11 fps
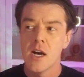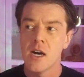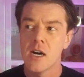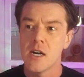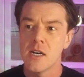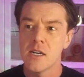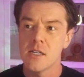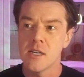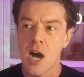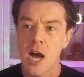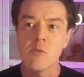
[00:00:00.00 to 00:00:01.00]
I
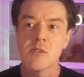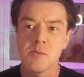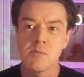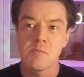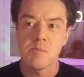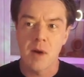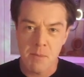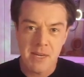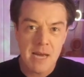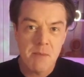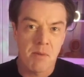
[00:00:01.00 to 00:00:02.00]

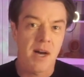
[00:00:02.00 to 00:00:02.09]
became